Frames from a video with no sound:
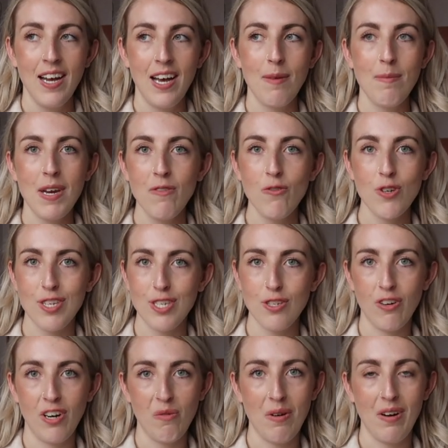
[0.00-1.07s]
And me and Washi
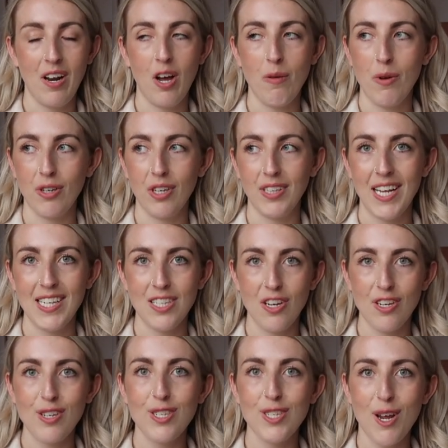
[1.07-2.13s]
saw it and we were like, oh my God, that's
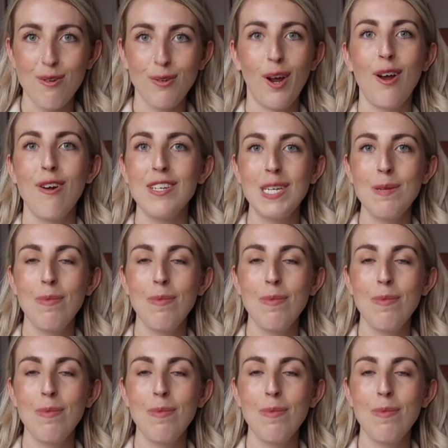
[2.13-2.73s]
like so cosy.